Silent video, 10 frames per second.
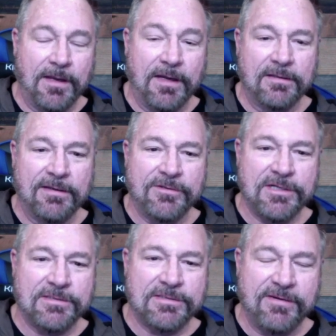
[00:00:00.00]
Uh,
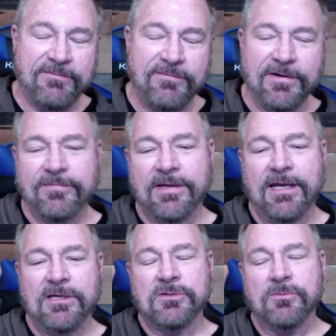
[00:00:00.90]
leverage outside
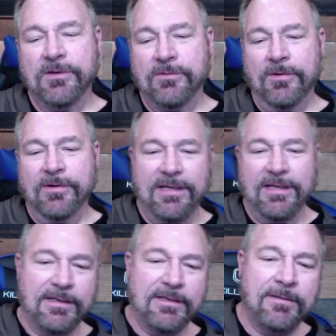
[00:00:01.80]
verification when, where
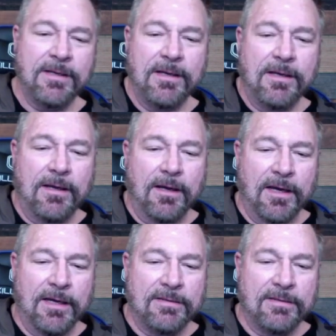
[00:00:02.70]
needed.
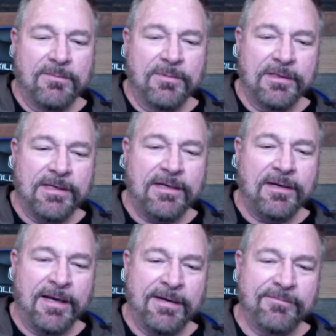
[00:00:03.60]
Uh, the ability
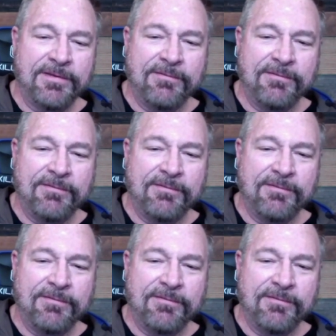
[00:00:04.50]
to kind of